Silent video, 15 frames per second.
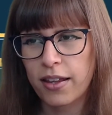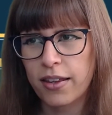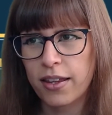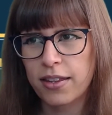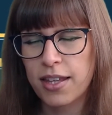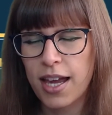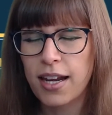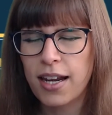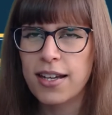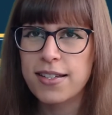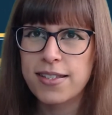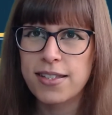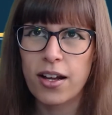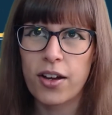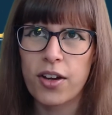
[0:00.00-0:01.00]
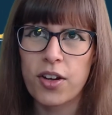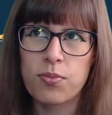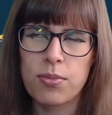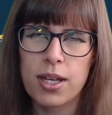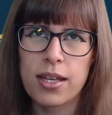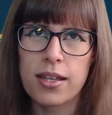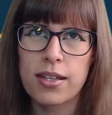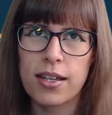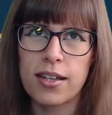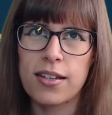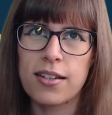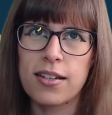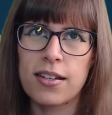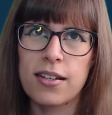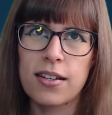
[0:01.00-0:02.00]
I started
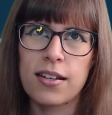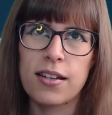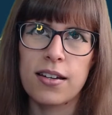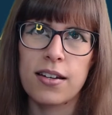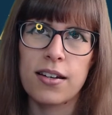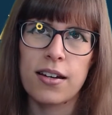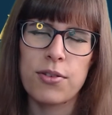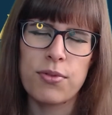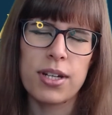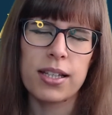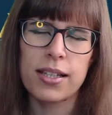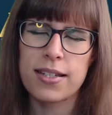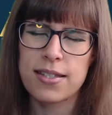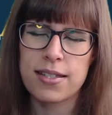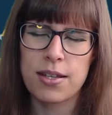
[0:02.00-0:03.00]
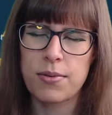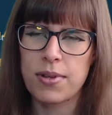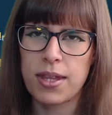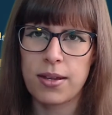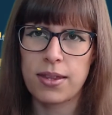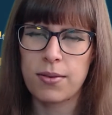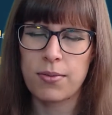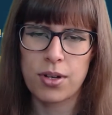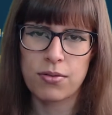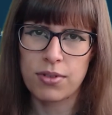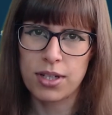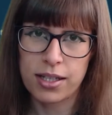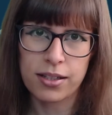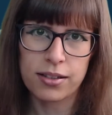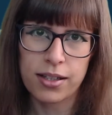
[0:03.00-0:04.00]
making, I realized they weren't
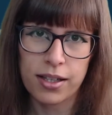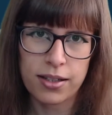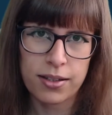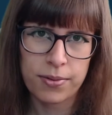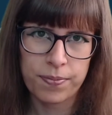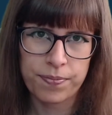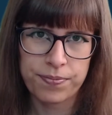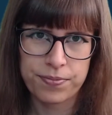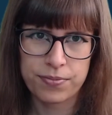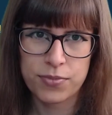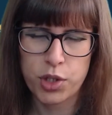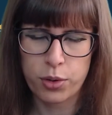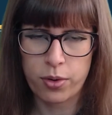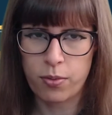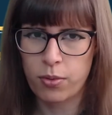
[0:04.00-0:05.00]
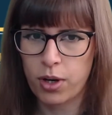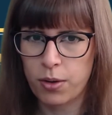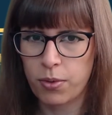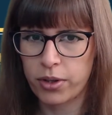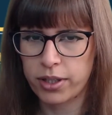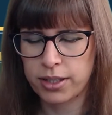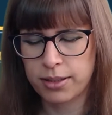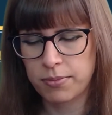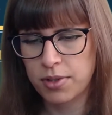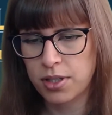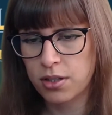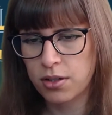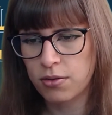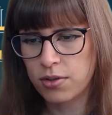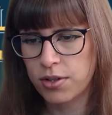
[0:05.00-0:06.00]
really like doing what I wanted them to do.